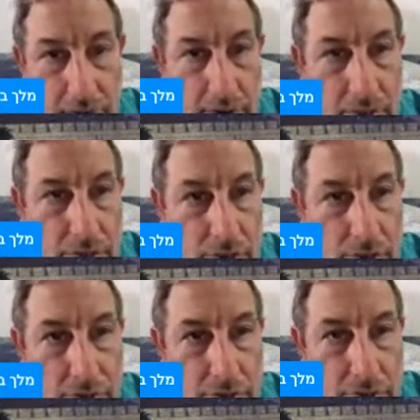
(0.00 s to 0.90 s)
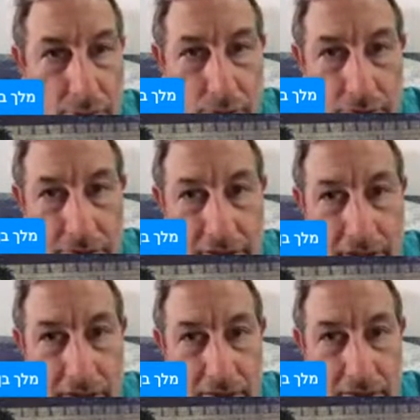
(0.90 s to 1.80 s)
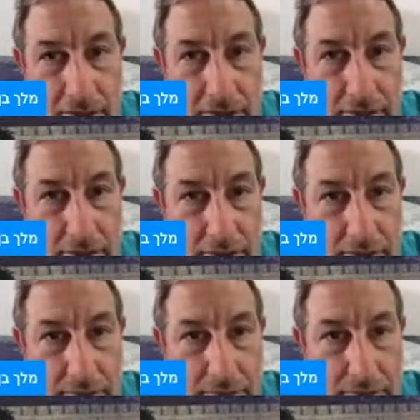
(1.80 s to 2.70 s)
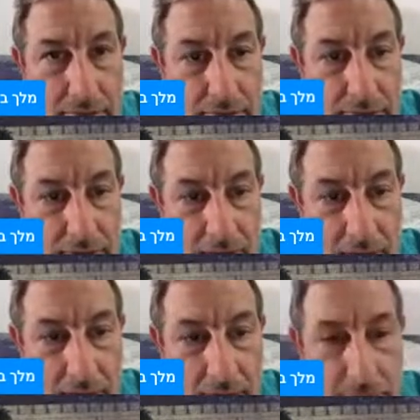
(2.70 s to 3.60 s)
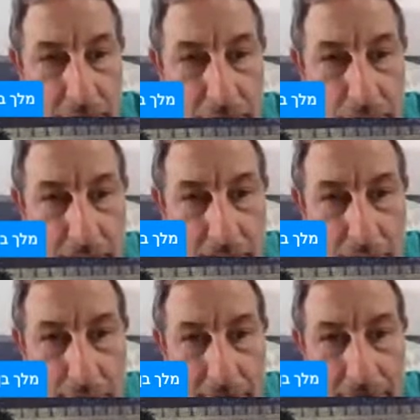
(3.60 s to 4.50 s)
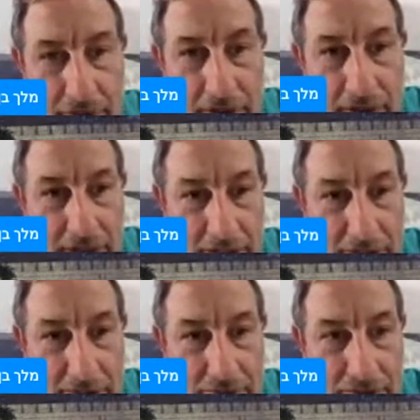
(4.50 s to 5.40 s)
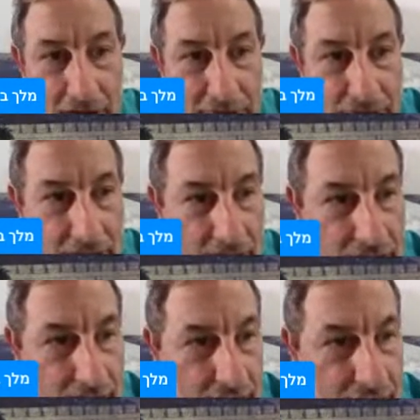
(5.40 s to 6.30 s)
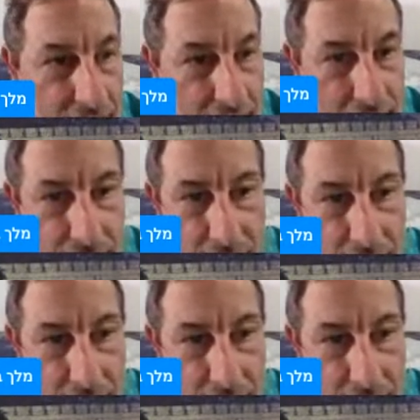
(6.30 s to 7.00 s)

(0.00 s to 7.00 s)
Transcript: So this is the War of the Kings. The 4 kings against the 5 kings, and here it says in